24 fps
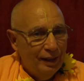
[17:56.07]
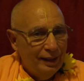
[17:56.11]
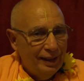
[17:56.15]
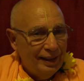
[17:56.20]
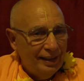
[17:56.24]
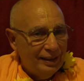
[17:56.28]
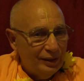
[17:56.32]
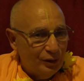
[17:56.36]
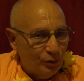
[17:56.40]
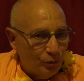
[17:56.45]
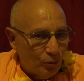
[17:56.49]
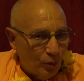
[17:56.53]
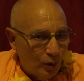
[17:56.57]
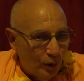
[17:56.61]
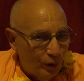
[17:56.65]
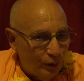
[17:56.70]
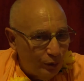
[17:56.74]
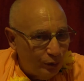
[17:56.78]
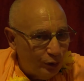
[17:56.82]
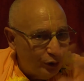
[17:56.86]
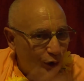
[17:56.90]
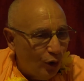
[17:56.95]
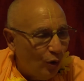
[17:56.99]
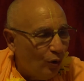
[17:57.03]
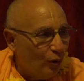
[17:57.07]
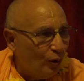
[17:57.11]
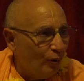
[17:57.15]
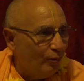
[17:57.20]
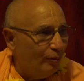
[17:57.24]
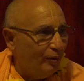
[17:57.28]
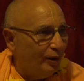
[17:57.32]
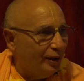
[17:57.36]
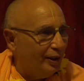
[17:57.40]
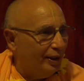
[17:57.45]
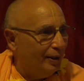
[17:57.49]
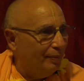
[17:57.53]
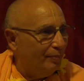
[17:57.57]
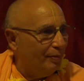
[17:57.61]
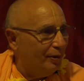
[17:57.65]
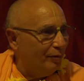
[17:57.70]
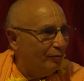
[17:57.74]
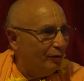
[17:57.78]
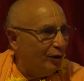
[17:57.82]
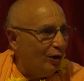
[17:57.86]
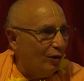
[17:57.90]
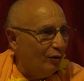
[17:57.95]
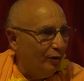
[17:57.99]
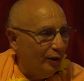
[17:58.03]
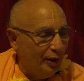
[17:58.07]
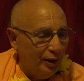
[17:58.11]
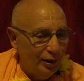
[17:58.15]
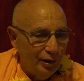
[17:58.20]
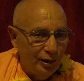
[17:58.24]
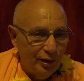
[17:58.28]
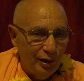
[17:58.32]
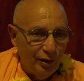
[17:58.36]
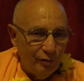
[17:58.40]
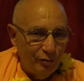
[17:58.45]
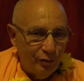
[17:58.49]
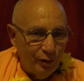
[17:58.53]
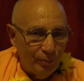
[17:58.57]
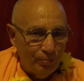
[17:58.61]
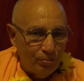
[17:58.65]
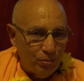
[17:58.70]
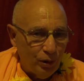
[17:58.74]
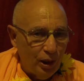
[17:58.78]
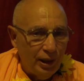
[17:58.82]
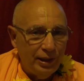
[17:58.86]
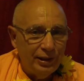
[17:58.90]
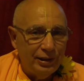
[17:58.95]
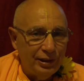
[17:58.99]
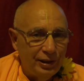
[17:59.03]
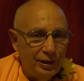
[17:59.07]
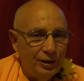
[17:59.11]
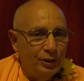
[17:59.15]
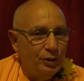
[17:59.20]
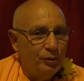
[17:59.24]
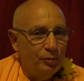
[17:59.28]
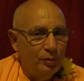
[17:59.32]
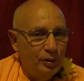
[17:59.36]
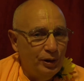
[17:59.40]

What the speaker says: his world tour with him of going to different places,